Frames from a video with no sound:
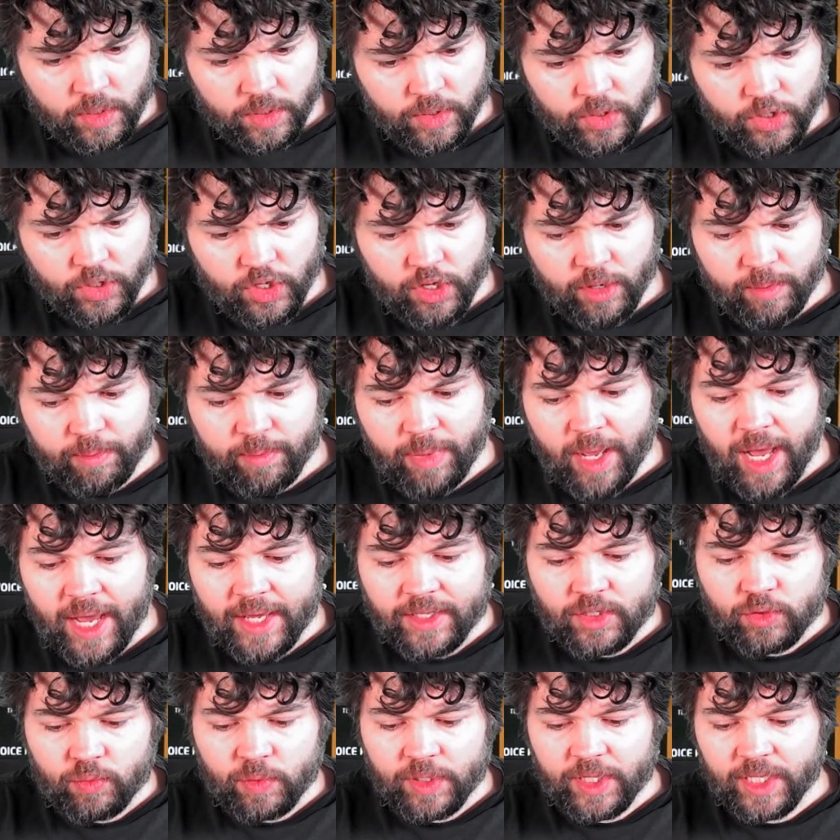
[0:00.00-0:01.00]

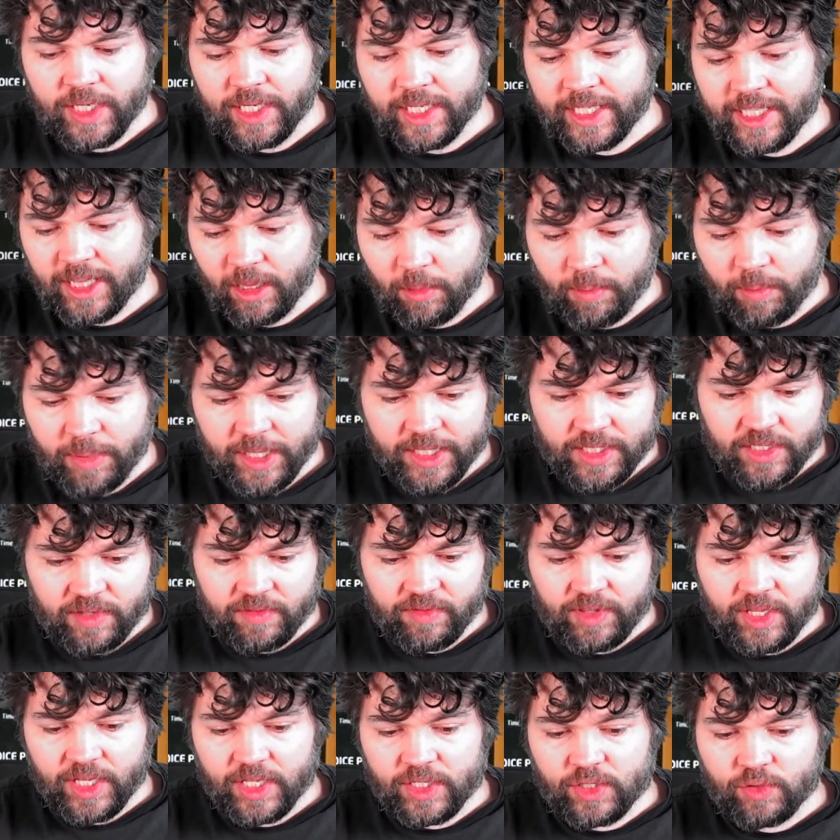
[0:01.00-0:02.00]
combined with a little bit
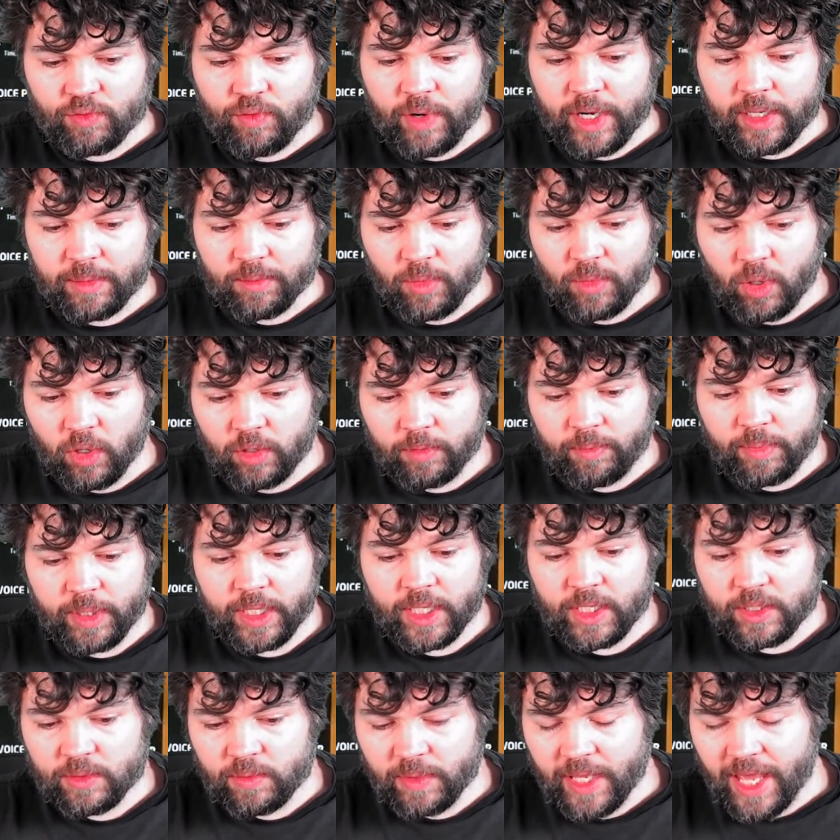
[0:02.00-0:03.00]
of this ring mod,
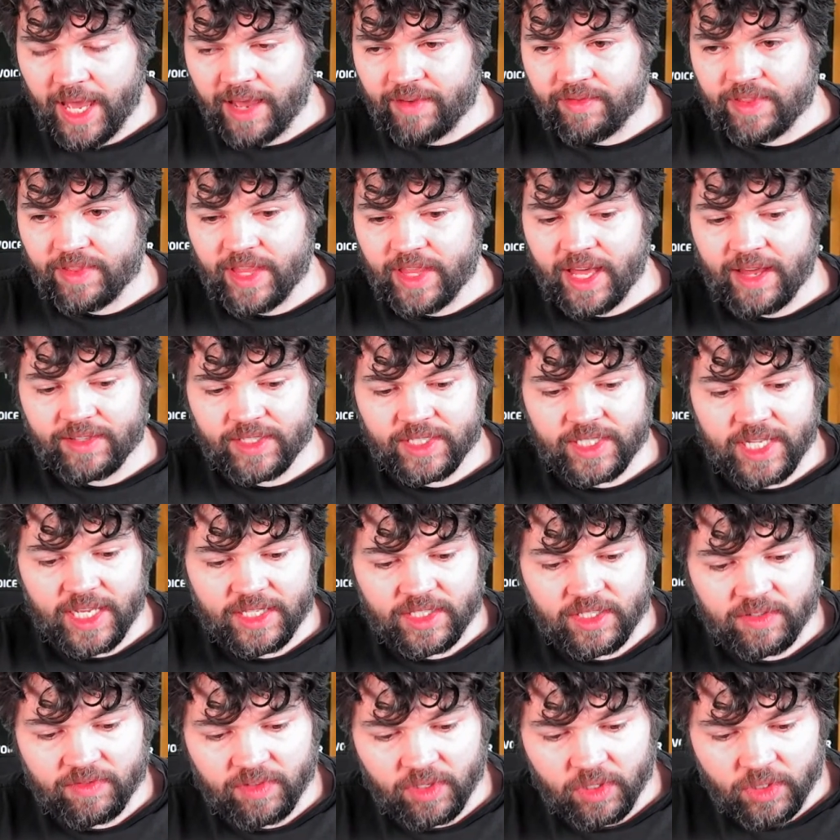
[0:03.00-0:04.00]
because we have that
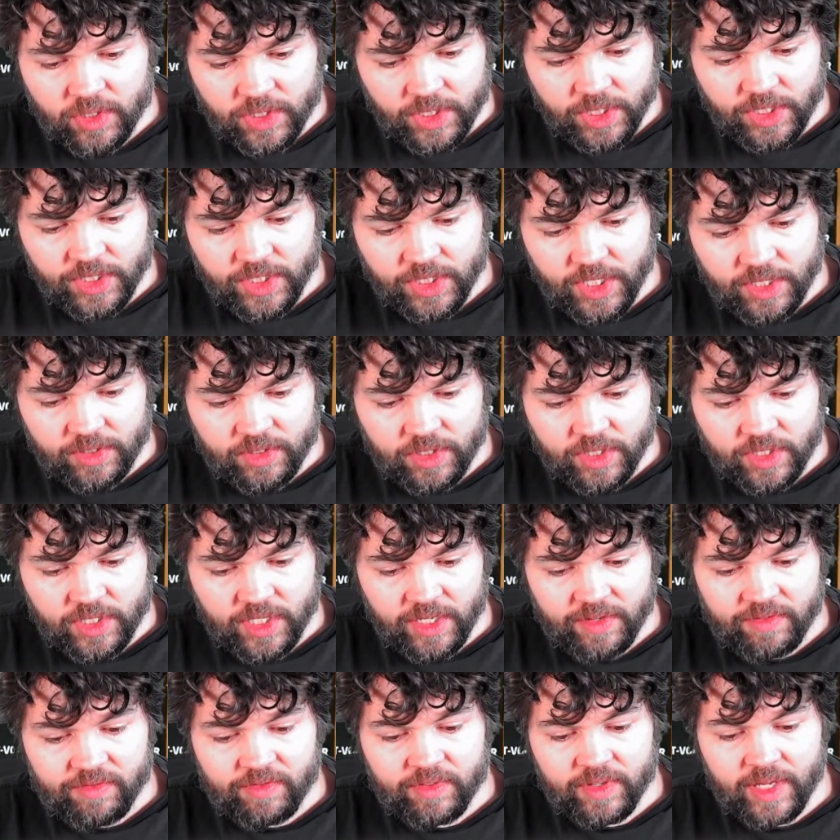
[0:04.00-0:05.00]
set to velocity
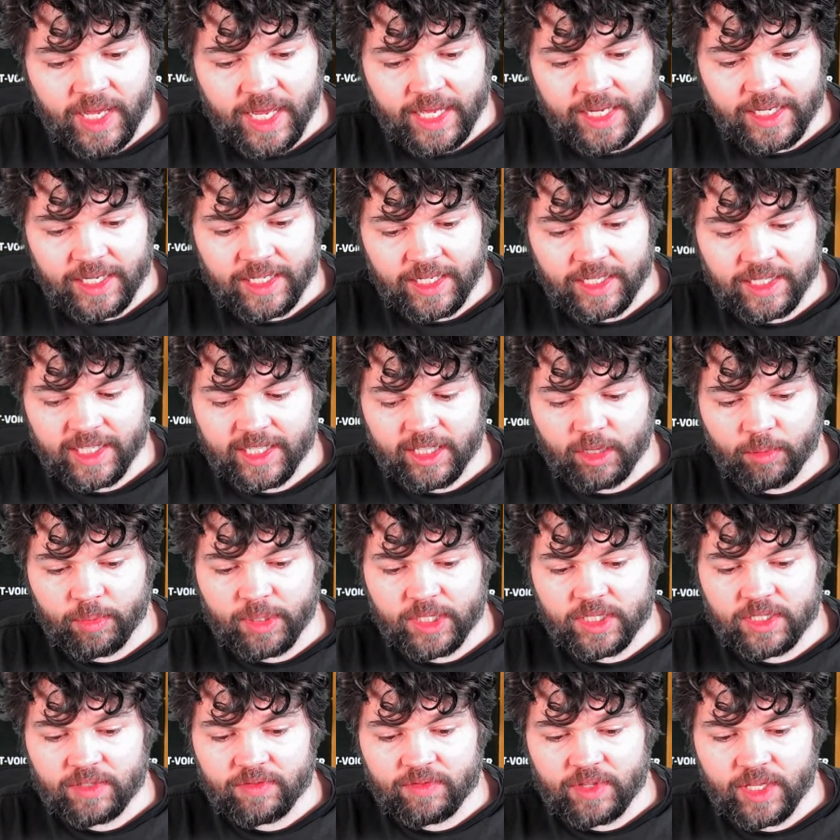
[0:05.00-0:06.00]
sensitive, and a little
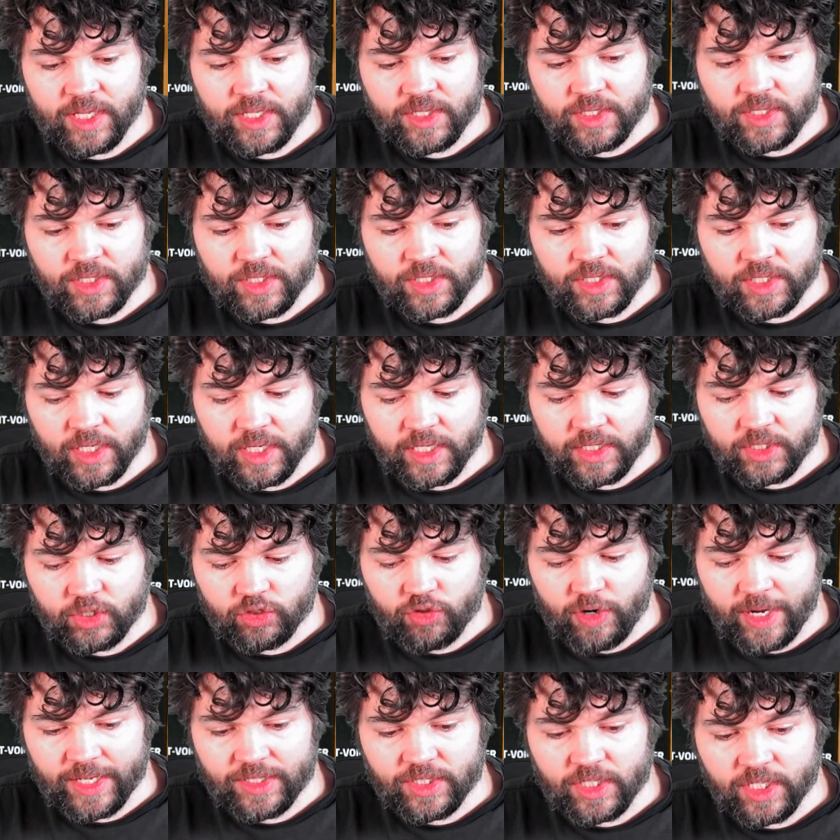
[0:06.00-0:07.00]
bit of this
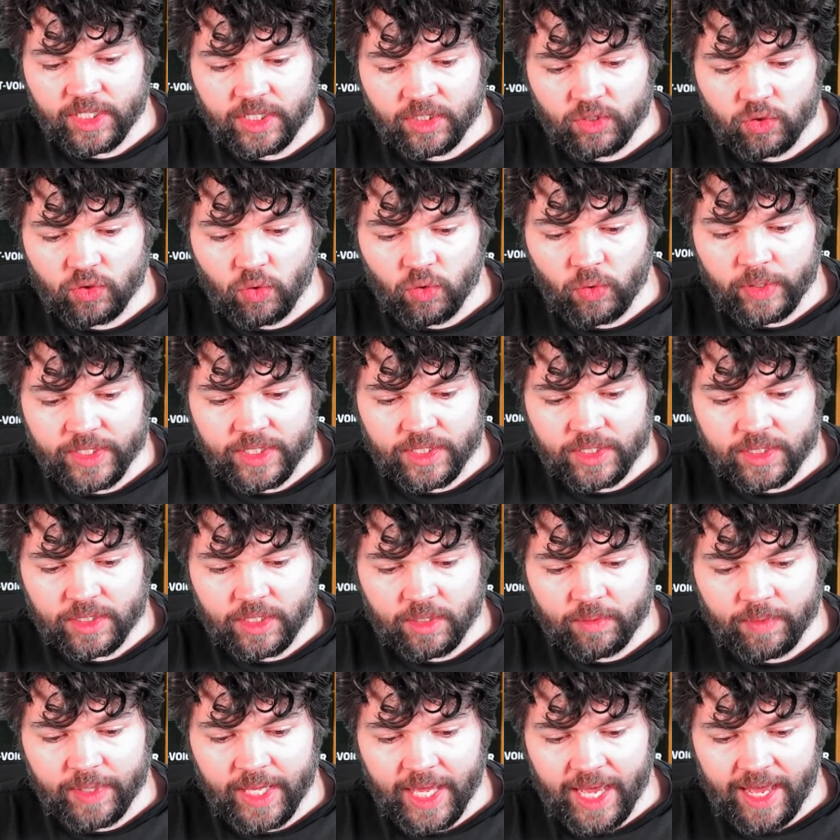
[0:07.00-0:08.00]
transient noise
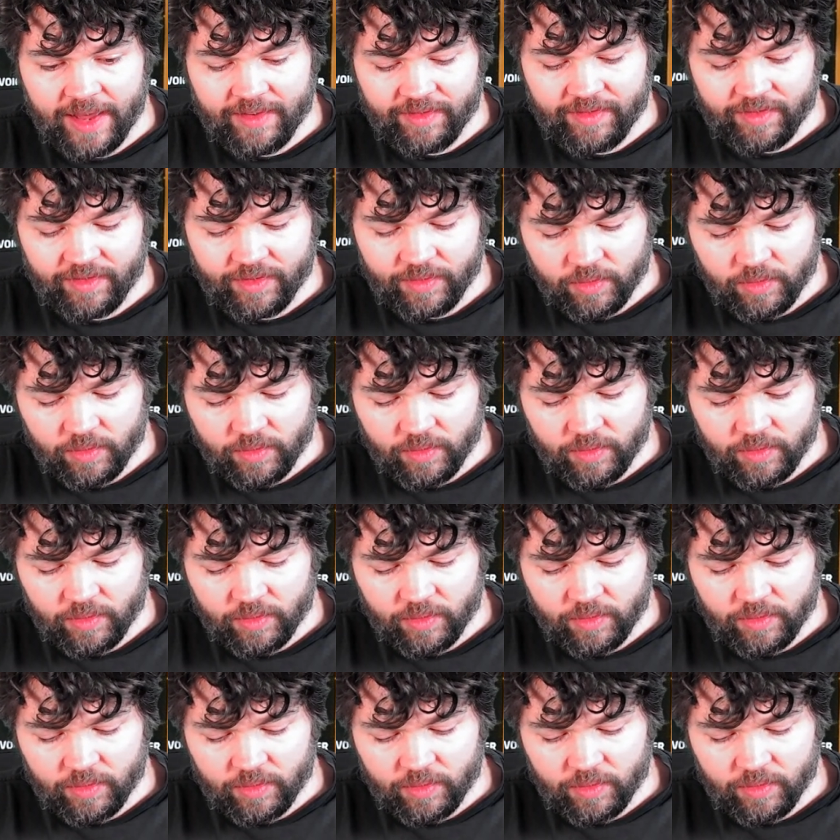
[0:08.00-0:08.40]
that we have.